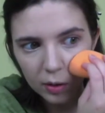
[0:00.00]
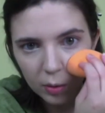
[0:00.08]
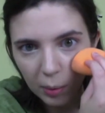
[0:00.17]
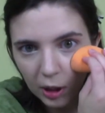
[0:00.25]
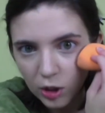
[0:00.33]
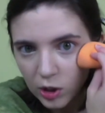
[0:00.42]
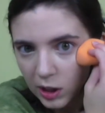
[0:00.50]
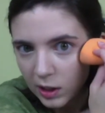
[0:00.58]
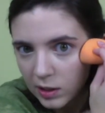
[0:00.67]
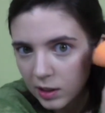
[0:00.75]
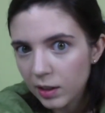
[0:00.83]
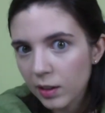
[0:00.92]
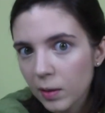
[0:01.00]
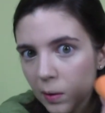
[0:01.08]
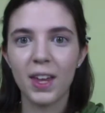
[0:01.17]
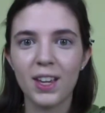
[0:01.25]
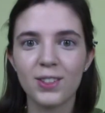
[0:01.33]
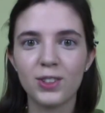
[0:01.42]
my cheeks here.
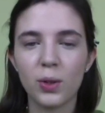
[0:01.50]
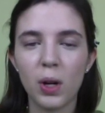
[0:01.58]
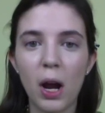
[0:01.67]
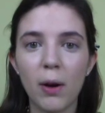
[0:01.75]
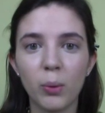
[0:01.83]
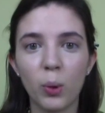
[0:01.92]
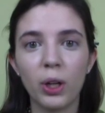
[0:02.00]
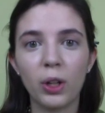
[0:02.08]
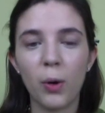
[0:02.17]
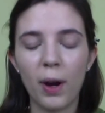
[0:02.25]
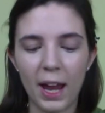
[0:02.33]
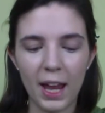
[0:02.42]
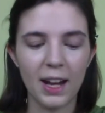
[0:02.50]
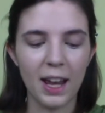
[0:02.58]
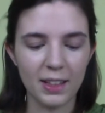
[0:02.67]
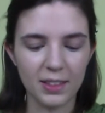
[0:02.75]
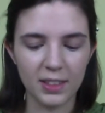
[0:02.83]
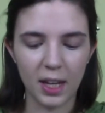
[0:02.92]
So now I'm going to go ahead
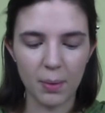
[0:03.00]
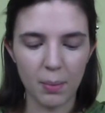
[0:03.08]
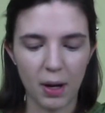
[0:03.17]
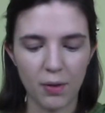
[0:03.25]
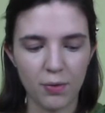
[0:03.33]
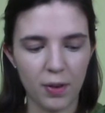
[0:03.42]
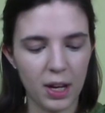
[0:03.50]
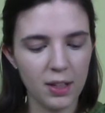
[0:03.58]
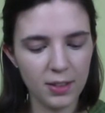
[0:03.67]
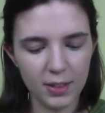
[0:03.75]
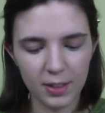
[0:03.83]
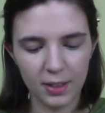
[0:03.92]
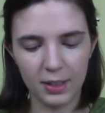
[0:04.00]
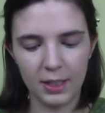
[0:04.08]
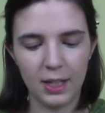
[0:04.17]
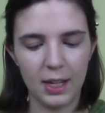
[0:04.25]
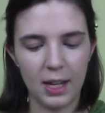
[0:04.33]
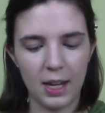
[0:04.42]
and set my face,
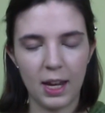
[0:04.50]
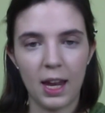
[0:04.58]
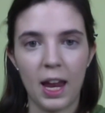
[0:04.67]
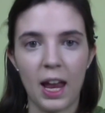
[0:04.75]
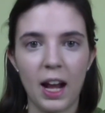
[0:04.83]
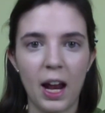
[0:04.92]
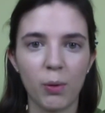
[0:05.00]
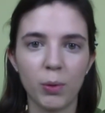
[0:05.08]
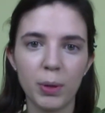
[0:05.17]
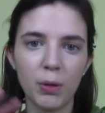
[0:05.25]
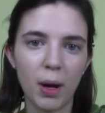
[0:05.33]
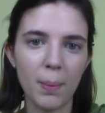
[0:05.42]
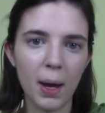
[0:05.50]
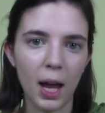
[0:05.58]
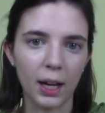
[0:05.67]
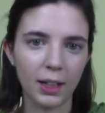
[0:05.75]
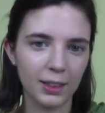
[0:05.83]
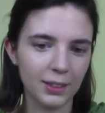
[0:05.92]
and I will be right back.